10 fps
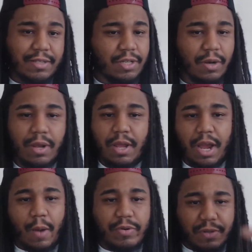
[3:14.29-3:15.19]
So
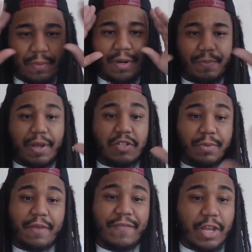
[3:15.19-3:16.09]
wish him the best,
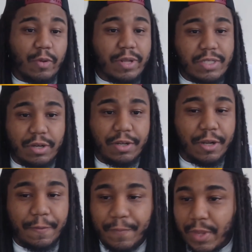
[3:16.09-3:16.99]
man. Thank you,
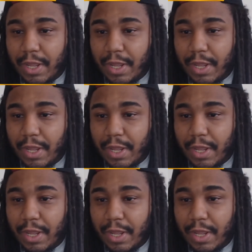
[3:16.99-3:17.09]
Antonio.